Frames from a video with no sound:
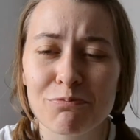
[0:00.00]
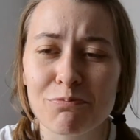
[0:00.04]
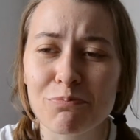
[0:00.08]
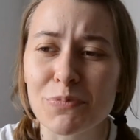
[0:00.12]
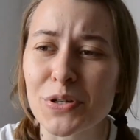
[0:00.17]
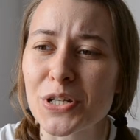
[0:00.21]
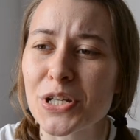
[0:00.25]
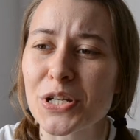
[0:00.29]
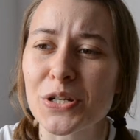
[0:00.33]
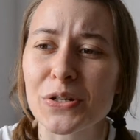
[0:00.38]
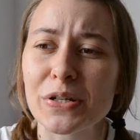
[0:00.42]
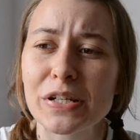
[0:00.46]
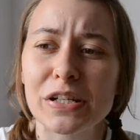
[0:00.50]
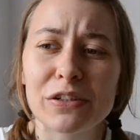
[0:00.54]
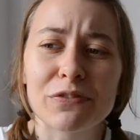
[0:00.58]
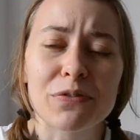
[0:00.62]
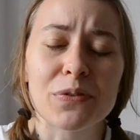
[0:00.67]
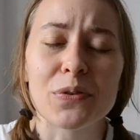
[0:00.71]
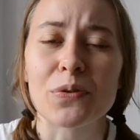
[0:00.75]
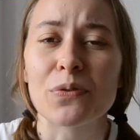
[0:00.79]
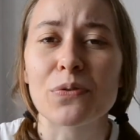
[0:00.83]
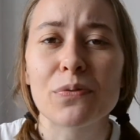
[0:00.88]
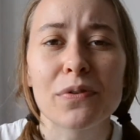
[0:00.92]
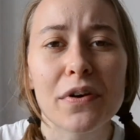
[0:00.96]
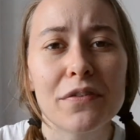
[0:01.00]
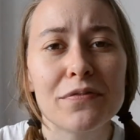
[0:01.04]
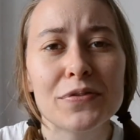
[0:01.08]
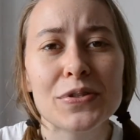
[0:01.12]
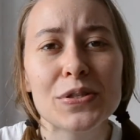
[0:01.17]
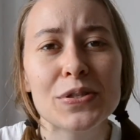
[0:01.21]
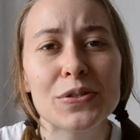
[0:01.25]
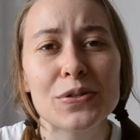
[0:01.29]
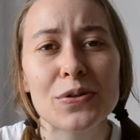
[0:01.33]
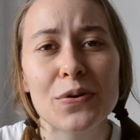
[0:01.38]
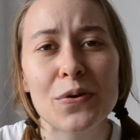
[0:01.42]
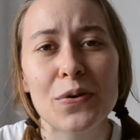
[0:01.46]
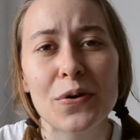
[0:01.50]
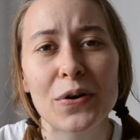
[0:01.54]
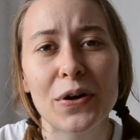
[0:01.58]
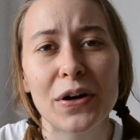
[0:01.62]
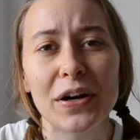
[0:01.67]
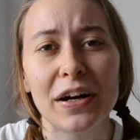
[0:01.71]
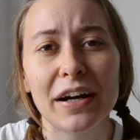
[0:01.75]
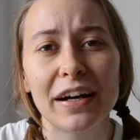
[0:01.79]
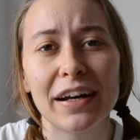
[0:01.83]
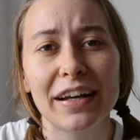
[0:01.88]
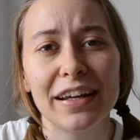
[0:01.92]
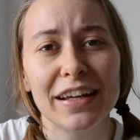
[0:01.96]
material from the thrift
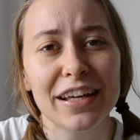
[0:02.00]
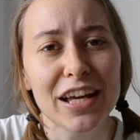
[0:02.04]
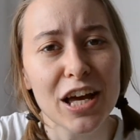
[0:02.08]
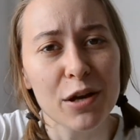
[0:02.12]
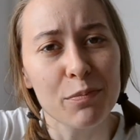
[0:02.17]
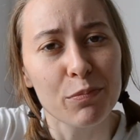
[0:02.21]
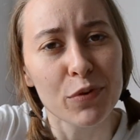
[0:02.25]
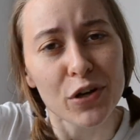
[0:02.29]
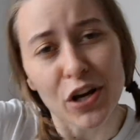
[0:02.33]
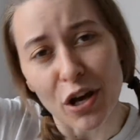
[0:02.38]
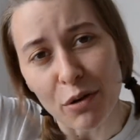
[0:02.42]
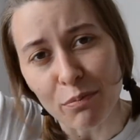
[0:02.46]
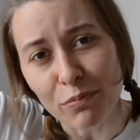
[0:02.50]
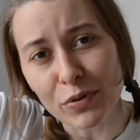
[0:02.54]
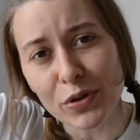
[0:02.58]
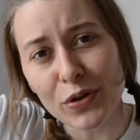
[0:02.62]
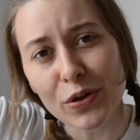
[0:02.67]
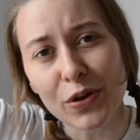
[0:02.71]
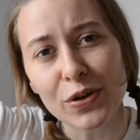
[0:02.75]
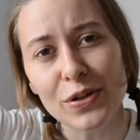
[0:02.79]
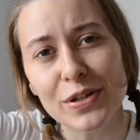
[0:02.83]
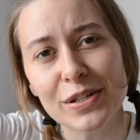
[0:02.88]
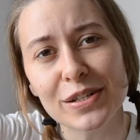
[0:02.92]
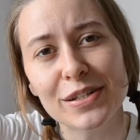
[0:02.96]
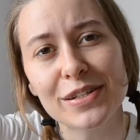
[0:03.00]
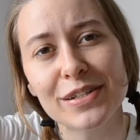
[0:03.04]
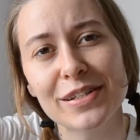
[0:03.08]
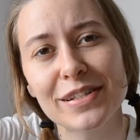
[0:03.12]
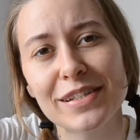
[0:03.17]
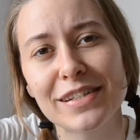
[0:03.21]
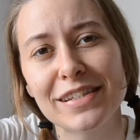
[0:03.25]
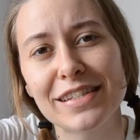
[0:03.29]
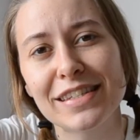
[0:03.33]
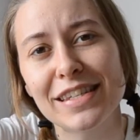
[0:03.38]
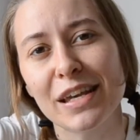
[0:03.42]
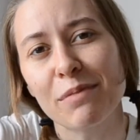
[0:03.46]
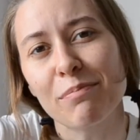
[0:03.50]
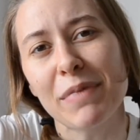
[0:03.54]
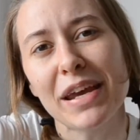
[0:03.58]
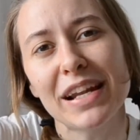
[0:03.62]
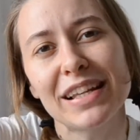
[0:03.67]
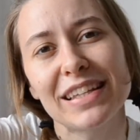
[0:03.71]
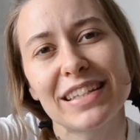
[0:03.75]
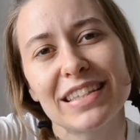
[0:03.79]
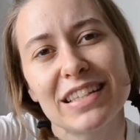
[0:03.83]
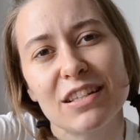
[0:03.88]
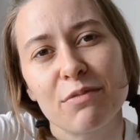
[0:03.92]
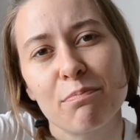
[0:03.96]
store, I put up curtains, I
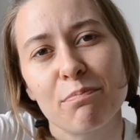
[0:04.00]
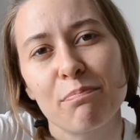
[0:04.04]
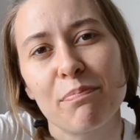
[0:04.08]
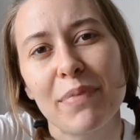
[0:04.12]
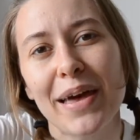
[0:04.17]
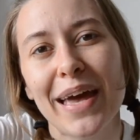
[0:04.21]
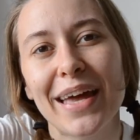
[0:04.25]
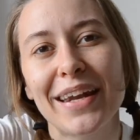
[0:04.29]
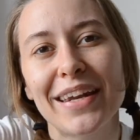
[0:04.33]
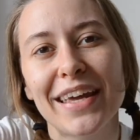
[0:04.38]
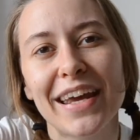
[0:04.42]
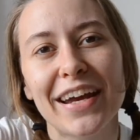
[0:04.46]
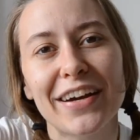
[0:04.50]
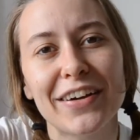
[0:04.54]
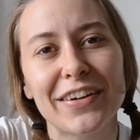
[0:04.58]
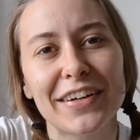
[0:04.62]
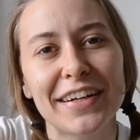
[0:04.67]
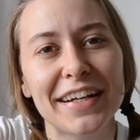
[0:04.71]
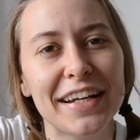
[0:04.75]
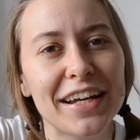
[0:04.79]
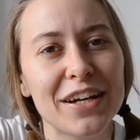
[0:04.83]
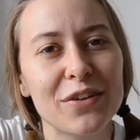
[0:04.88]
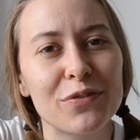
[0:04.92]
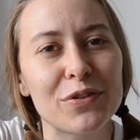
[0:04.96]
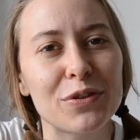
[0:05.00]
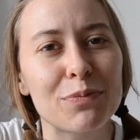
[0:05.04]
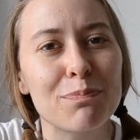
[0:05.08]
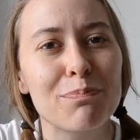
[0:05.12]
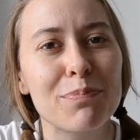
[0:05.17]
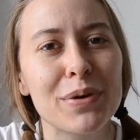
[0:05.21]
made a little bed area with